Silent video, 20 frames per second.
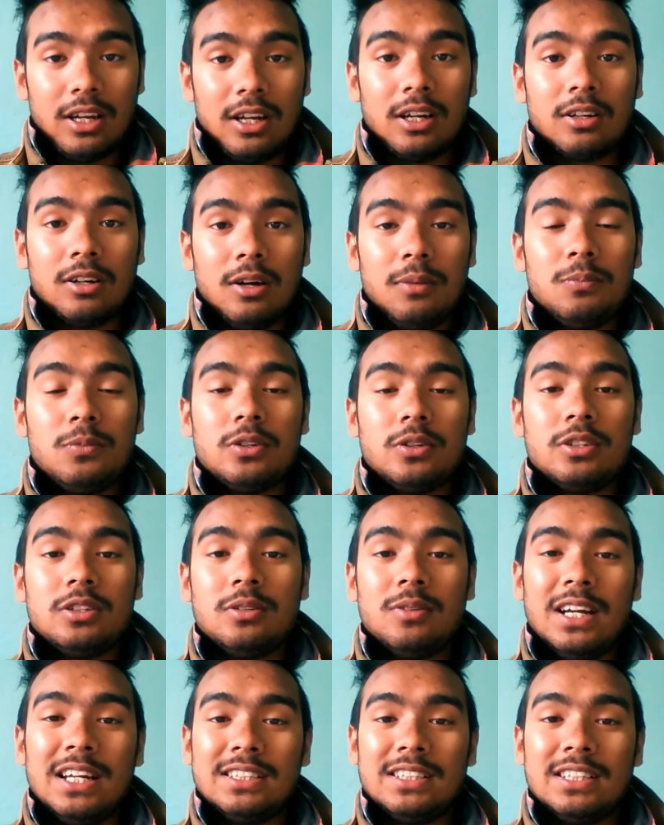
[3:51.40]
computer
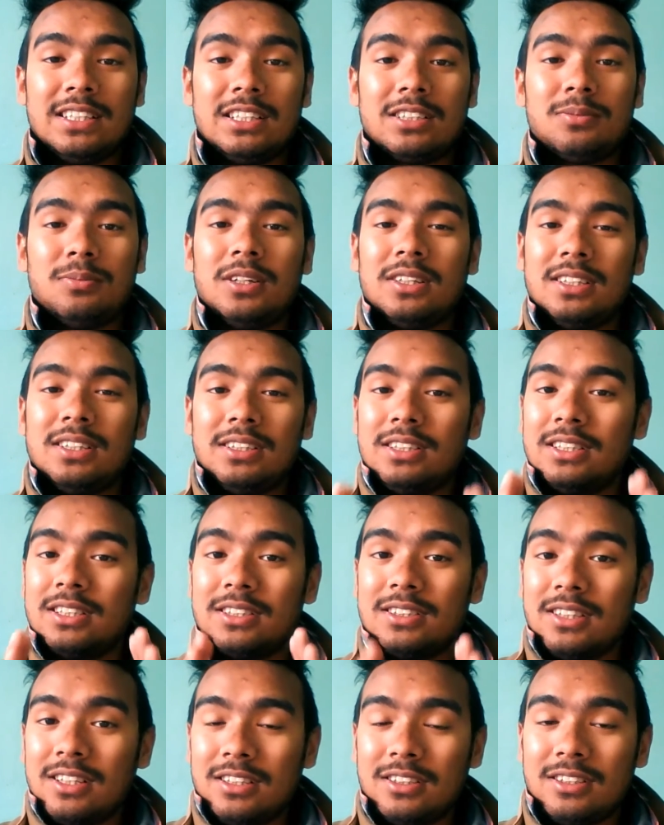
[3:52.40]
devices, but it is
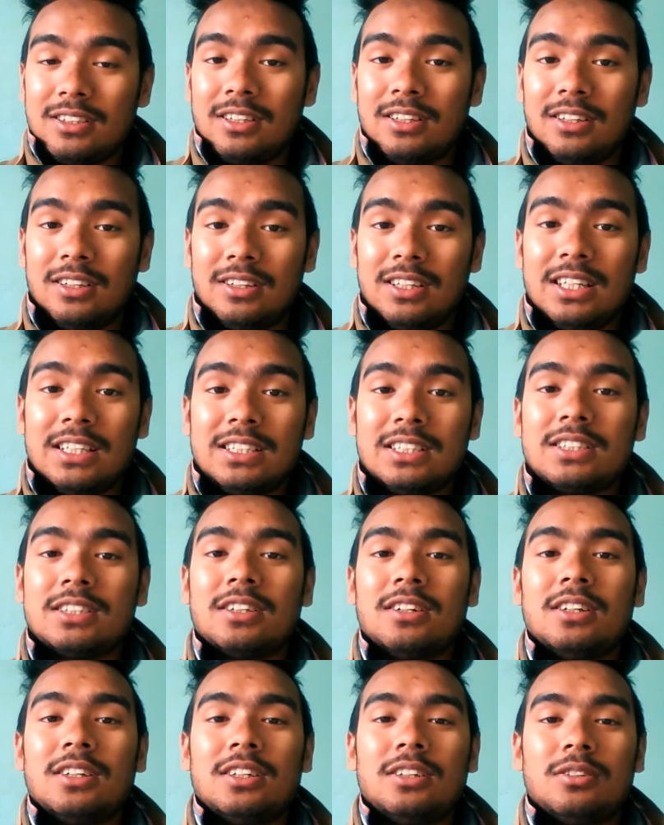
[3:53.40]
not
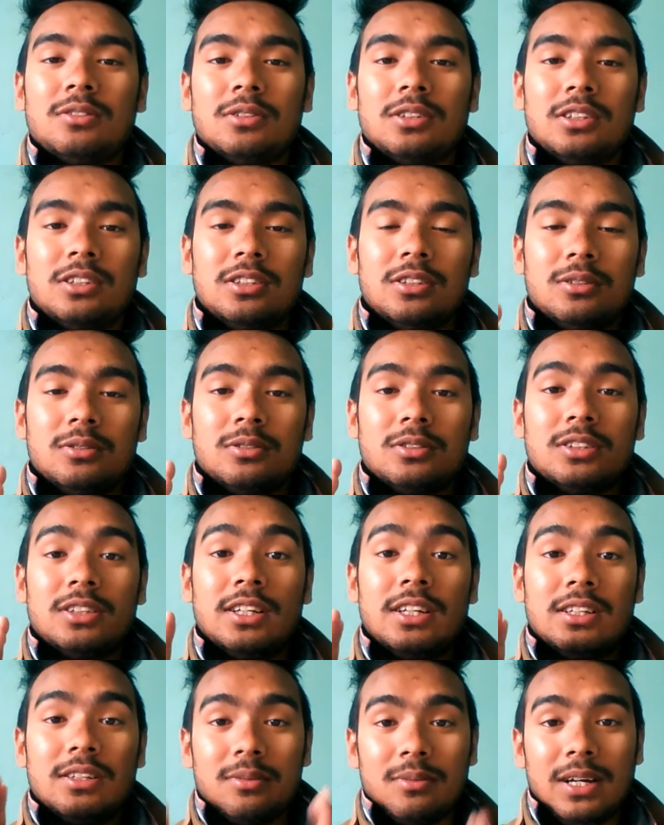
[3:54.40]
necessary to use the
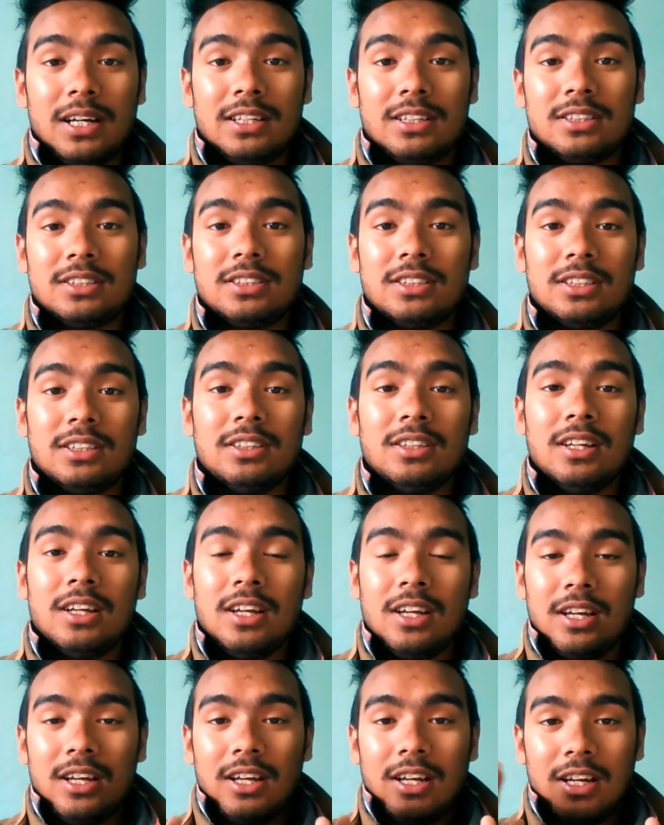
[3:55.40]
antivirus in
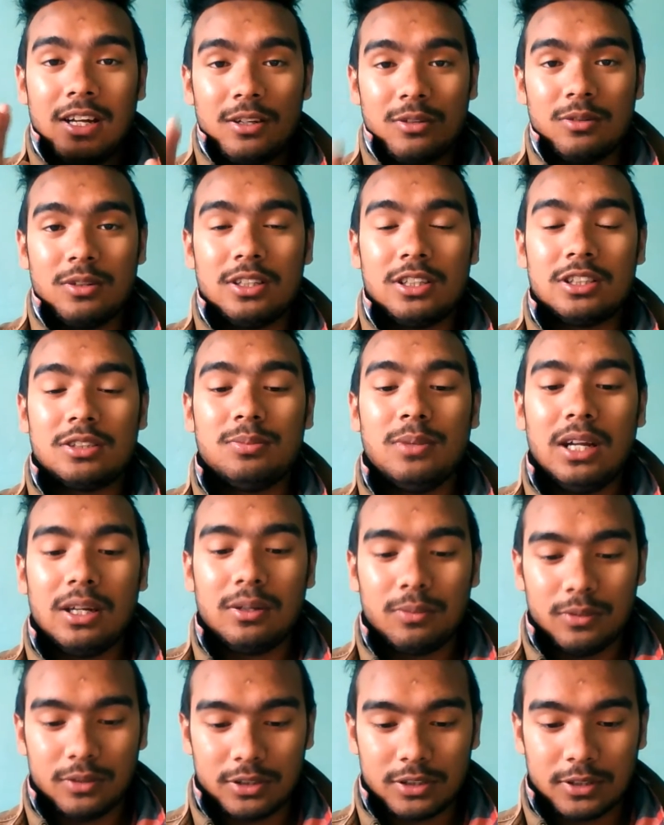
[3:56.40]
Android
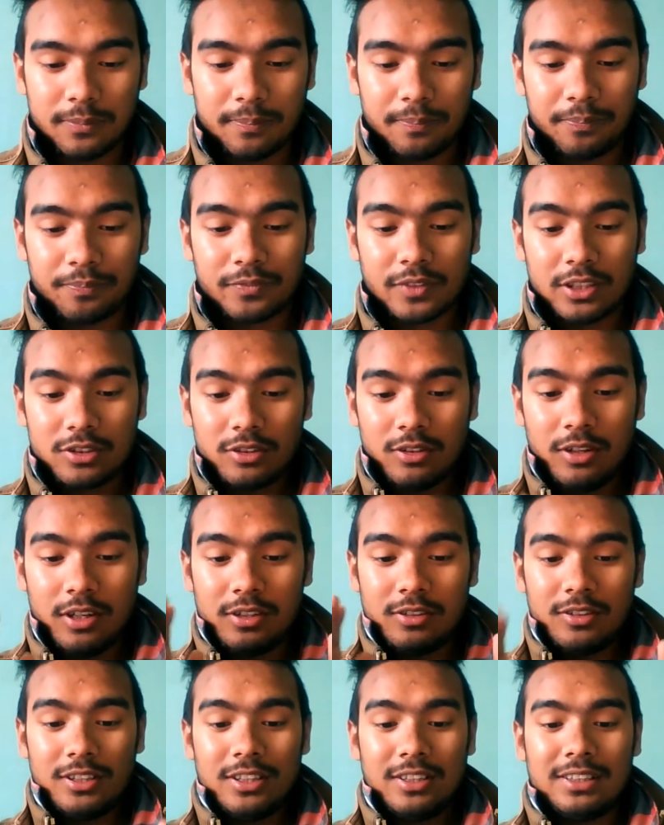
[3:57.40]
smartphones. So
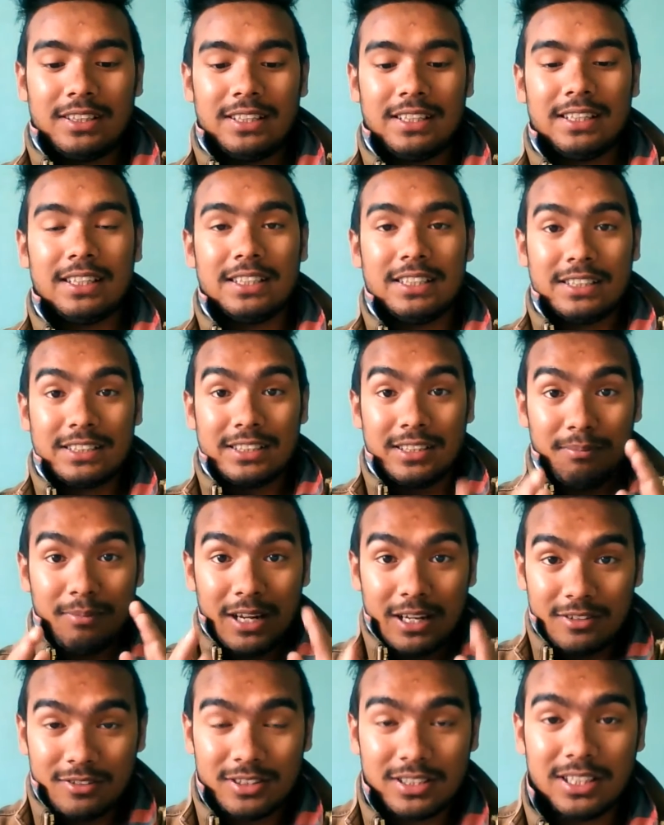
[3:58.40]
another thing is the
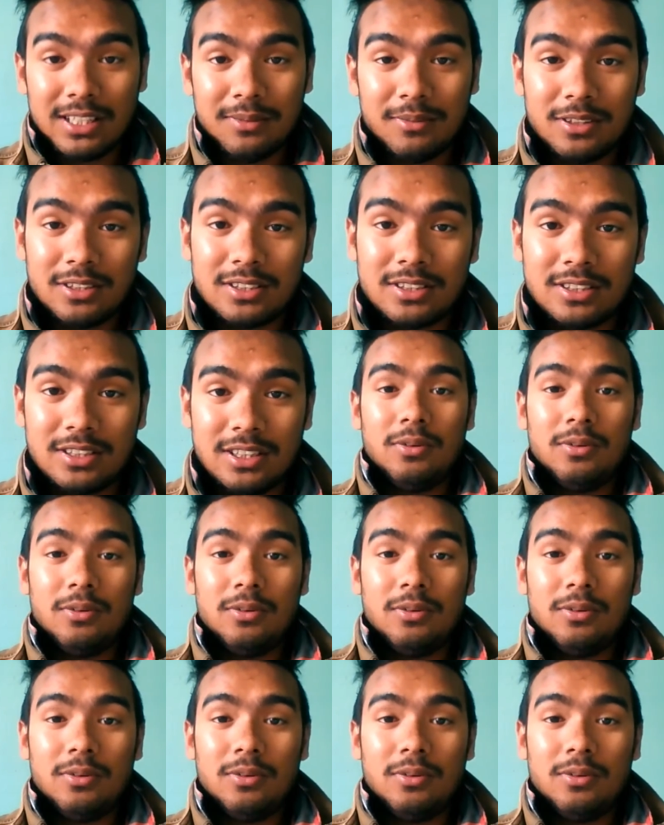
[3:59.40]
battery savers.